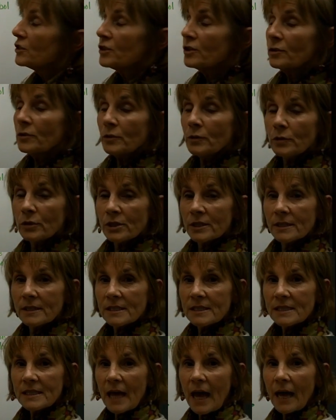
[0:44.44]
The
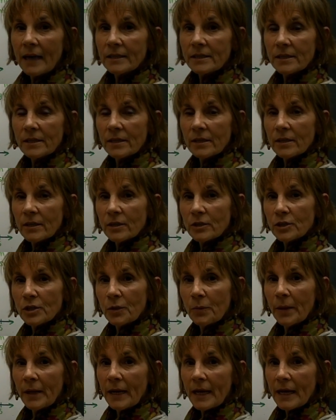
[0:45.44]
solution set
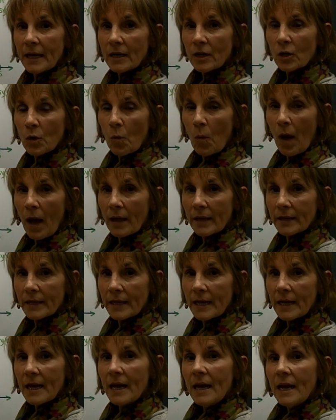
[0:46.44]
to an
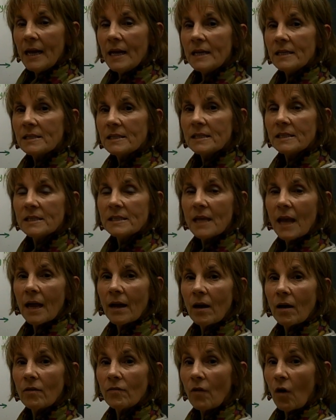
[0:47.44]
inequality is the
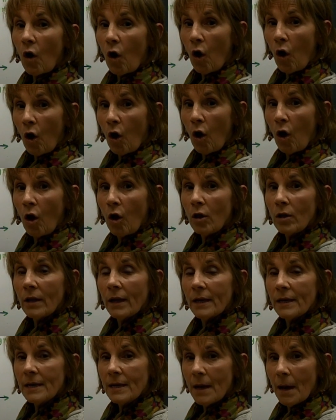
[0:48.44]
set of all
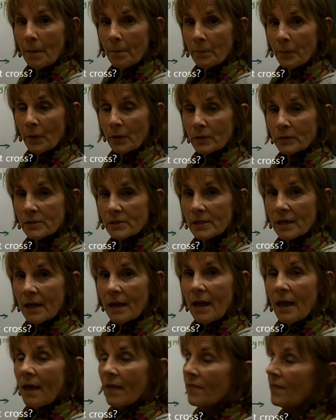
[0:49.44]
numbers
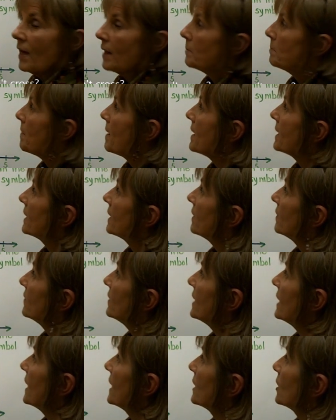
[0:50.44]
that make
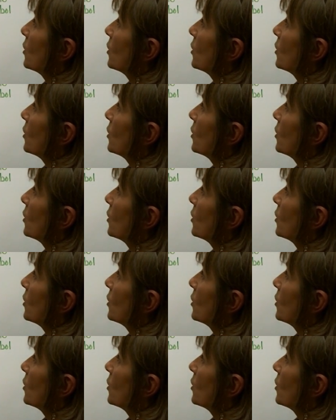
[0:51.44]
the